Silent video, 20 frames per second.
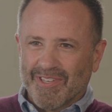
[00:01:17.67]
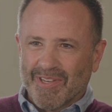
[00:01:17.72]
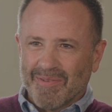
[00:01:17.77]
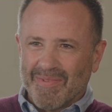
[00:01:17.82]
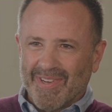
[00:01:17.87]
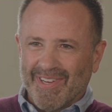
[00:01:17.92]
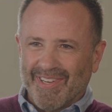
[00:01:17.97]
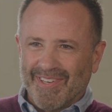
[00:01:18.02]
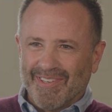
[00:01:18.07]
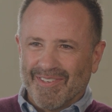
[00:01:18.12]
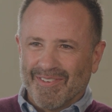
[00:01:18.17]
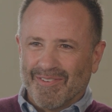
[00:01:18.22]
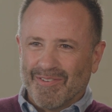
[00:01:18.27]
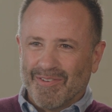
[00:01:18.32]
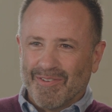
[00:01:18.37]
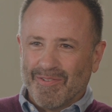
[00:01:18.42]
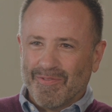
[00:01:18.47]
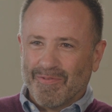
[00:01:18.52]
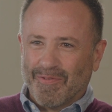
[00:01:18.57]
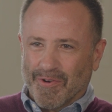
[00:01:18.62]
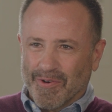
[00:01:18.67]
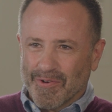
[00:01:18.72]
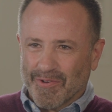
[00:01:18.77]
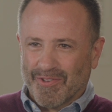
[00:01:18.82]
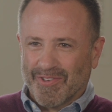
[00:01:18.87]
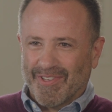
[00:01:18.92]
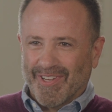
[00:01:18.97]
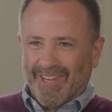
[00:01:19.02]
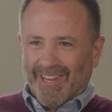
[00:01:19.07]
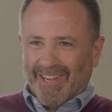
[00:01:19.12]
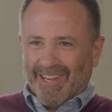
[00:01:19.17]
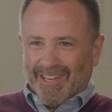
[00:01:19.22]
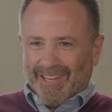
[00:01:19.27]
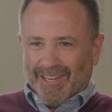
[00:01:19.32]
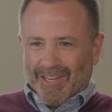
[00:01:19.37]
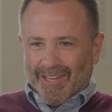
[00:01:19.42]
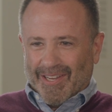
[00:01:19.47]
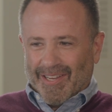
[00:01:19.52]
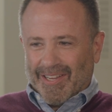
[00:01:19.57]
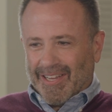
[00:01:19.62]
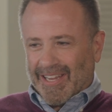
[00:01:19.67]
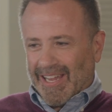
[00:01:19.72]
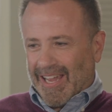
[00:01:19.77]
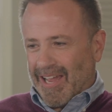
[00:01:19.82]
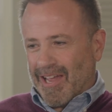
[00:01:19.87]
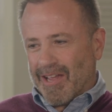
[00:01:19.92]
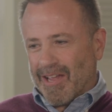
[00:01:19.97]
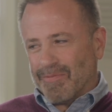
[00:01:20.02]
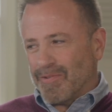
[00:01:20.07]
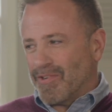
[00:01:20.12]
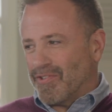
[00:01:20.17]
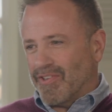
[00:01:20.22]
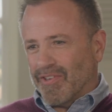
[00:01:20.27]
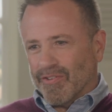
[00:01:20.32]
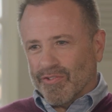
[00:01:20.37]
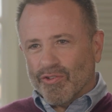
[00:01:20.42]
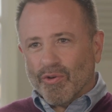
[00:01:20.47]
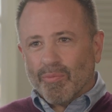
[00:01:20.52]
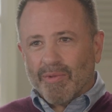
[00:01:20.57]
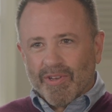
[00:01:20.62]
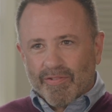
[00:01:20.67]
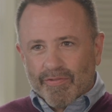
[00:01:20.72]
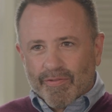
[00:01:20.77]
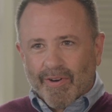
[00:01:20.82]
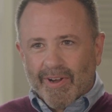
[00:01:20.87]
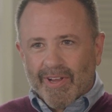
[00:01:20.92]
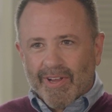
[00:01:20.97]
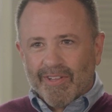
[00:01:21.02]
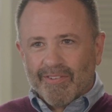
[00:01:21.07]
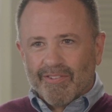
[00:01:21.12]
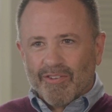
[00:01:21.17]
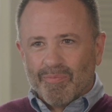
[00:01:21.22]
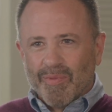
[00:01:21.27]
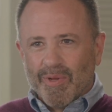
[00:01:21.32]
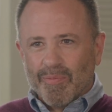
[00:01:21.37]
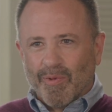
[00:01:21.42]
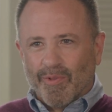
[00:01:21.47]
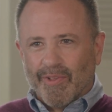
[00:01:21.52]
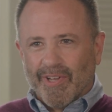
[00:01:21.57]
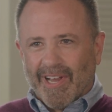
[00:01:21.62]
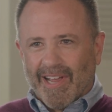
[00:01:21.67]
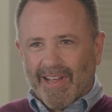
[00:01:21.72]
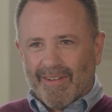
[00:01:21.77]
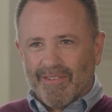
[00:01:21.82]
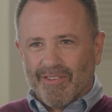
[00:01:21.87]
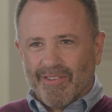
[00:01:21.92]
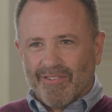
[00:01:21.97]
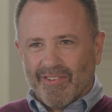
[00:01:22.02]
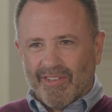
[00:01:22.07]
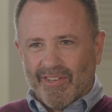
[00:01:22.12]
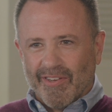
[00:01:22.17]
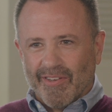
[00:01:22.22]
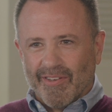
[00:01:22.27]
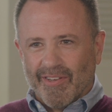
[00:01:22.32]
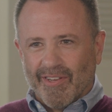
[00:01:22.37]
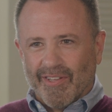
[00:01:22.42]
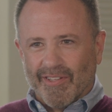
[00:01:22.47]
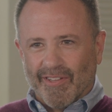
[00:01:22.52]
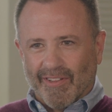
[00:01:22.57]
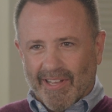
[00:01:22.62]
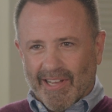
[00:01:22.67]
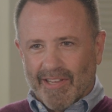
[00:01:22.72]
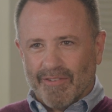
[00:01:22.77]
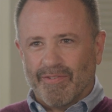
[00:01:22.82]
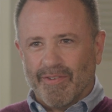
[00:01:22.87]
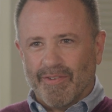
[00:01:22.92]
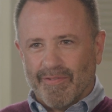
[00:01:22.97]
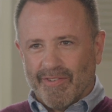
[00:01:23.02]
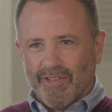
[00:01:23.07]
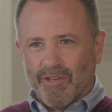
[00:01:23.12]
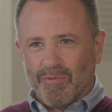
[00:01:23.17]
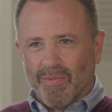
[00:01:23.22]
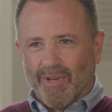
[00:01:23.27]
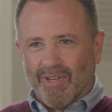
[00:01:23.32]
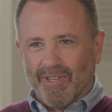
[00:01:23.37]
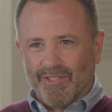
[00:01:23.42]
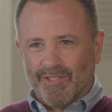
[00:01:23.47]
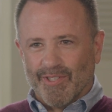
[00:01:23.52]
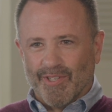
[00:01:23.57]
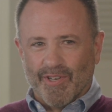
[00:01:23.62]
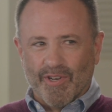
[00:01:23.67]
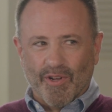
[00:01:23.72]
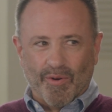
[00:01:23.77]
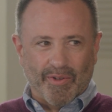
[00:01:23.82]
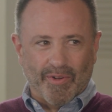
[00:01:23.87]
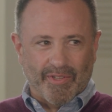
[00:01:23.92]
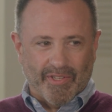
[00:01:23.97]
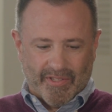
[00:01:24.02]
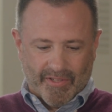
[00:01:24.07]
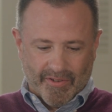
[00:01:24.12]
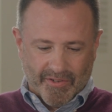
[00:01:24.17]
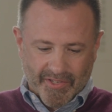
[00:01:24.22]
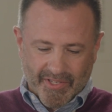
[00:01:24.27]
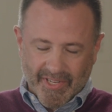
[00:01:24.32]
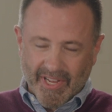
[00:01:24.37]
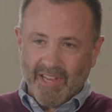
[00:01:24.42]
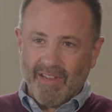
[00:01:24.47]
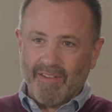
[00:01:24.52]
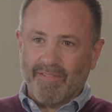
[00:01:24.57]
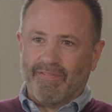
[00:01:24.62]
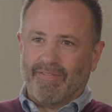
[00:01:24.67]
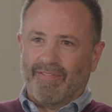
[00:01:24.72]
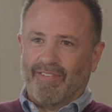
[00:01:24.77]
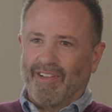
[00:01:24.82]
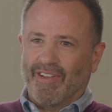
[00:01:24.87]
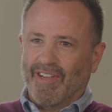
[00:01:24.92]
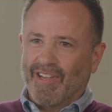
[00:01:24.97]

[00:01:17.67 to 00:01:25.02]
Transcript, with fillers: I mean, first, I'm just seeing so many friends and people that I haven't seen in the last 15 months, and knowing that they're safe,